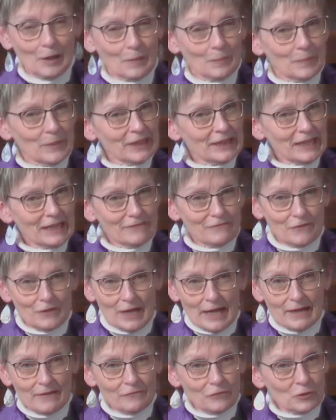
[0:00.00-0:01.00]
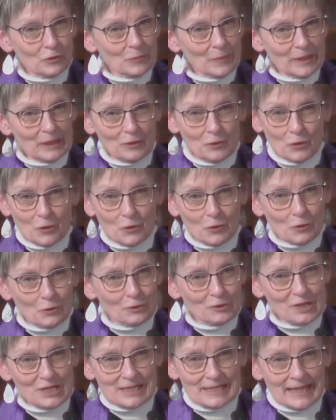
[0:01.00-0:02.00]
But they've never been
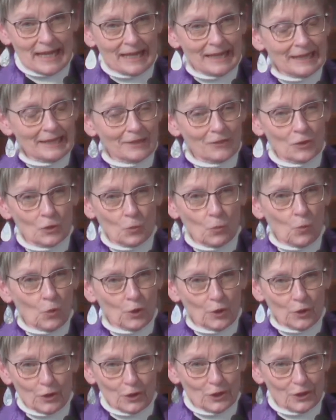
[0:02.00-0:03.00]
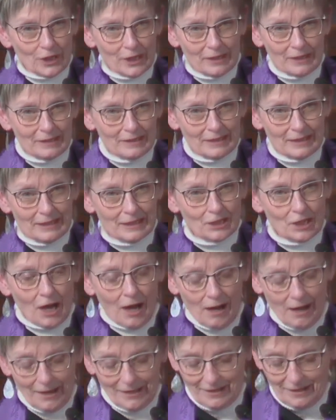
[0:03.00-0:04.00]
heard saying the word,
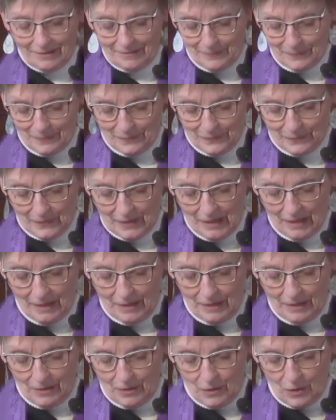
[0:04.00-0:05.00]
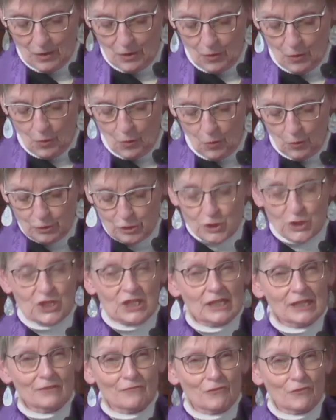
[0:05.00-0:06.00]
God, or
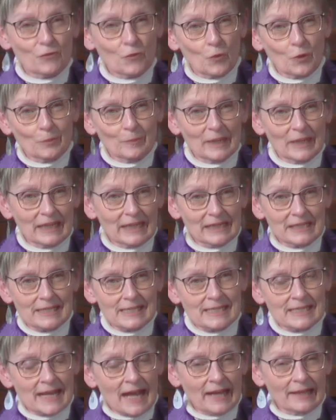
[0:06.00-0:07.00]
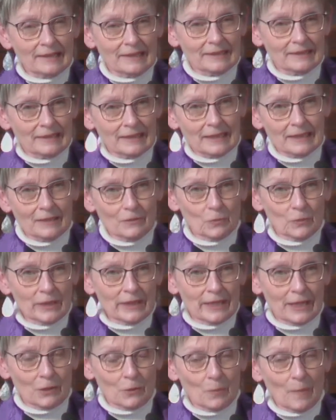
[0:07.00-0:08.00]
seen forming it silently with
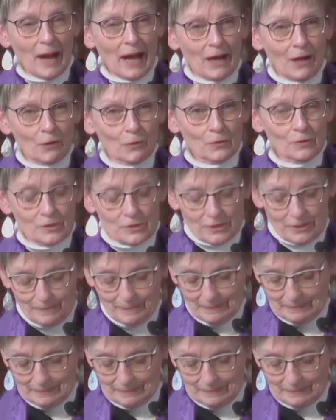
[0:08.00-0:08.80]
their mouths.